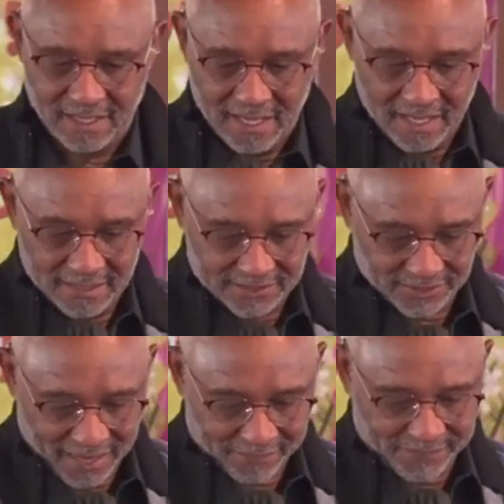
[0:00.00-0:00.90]
So I would
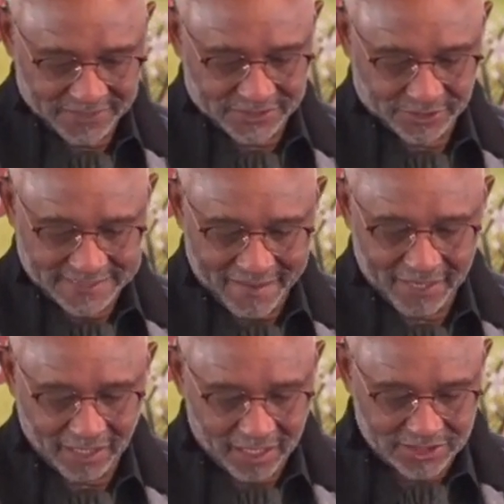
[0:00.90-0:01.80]
mention, so David had
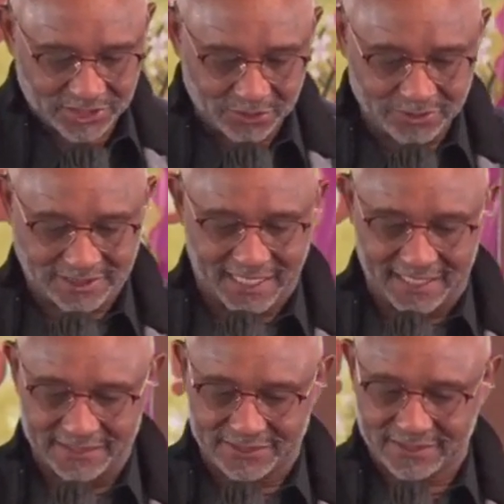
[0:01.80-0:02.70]
lost two sons.
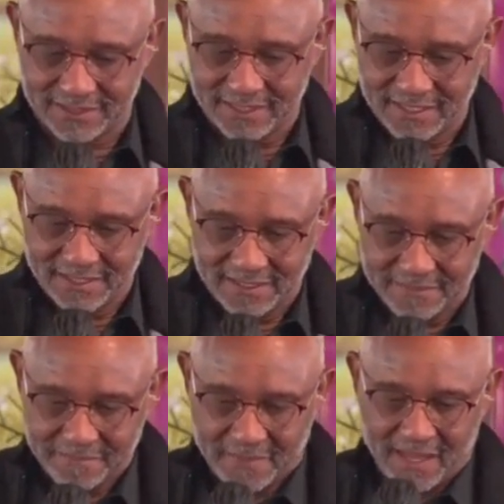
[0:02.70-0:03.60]

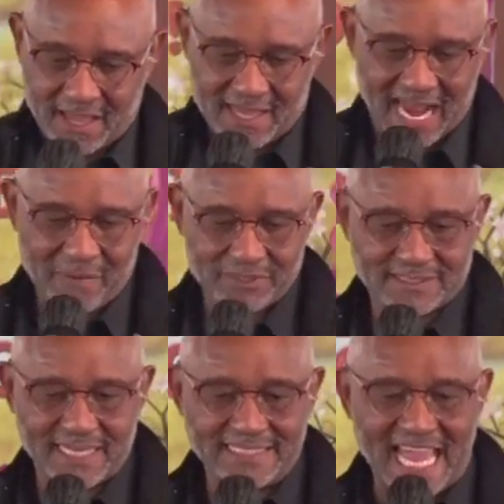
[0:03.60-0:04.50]
And I would say
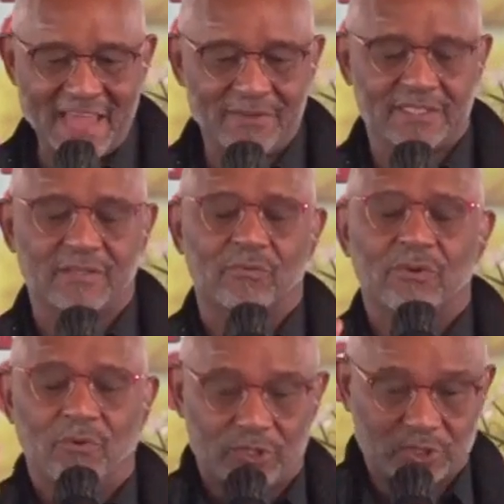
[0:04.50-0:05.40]
David was
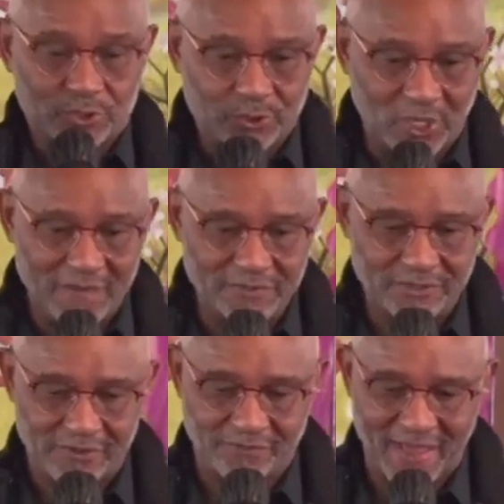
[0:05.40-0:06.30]
grieving to the
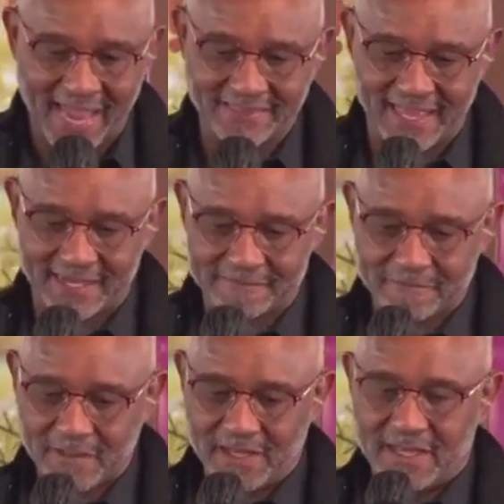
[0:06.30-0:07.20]
fact that
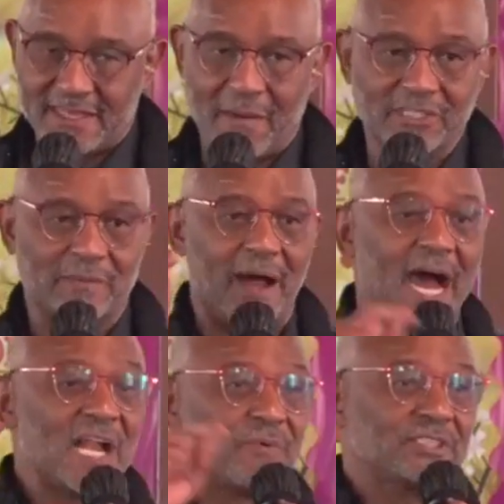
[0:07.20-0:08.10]
there was
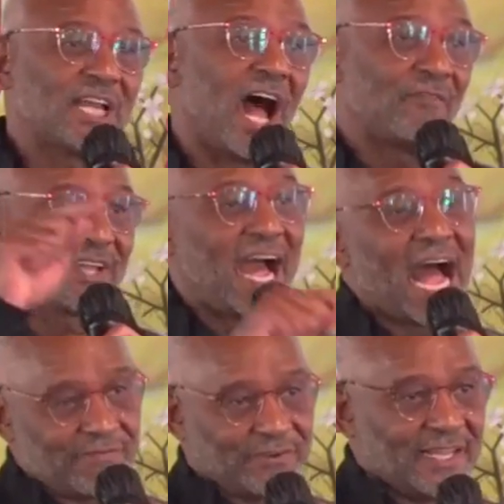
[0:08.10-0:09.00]
unresolved
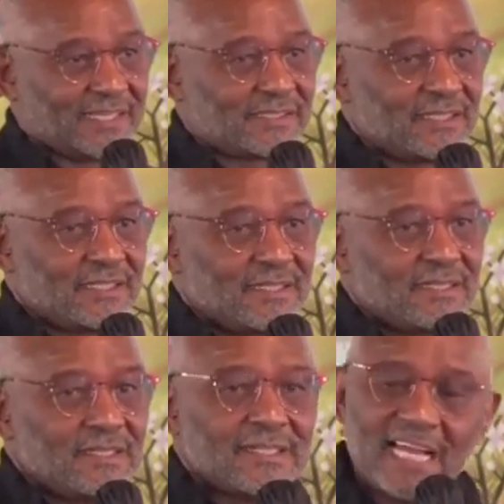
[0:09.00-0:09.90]
conflict. That's
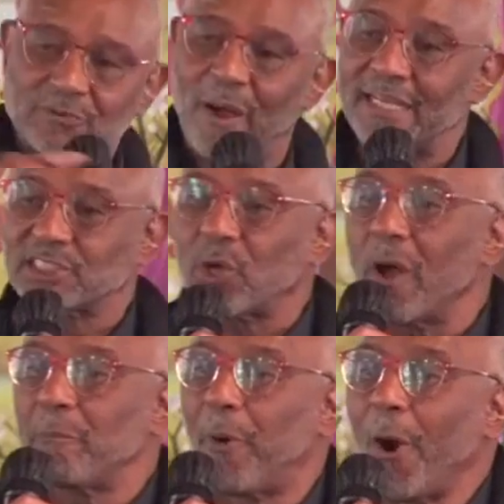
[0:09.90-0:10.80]
why it's so
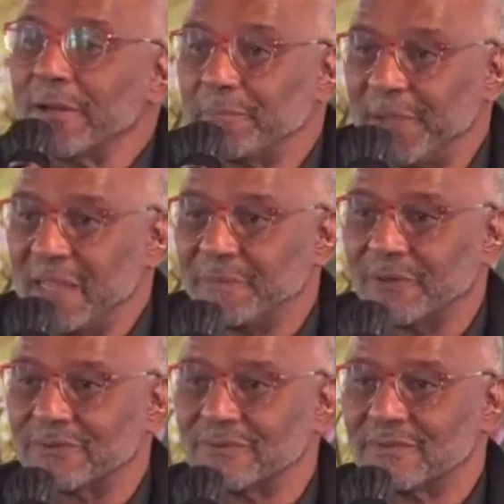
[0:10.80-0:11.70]
important, people,
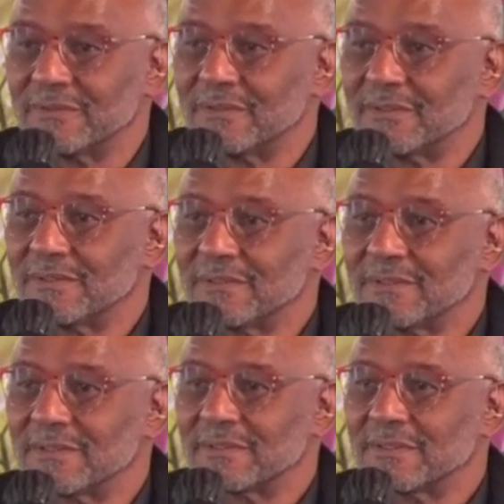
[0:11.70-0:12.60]

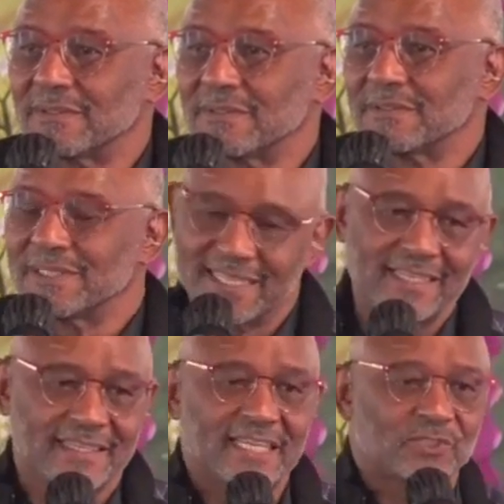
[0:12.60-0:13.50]
to get things
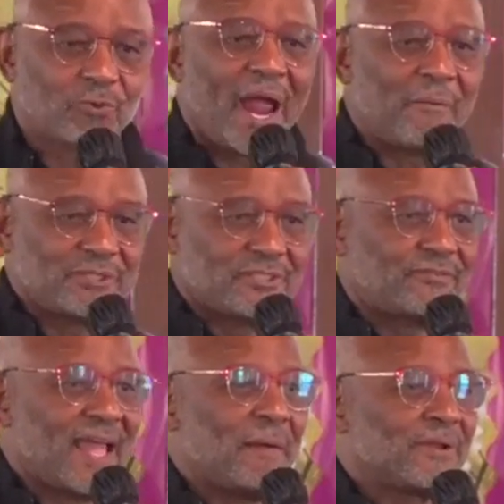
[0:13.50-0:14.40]
right with your family
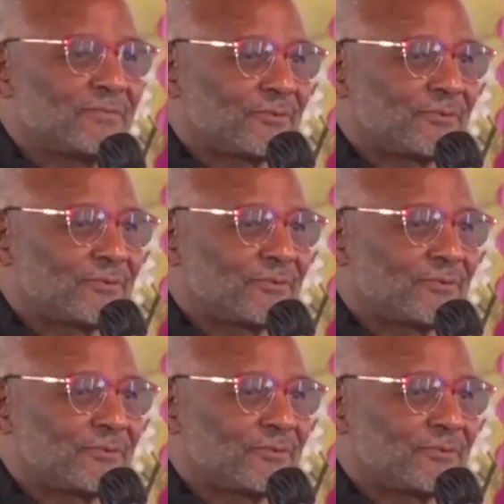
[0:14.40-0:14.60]
and friends.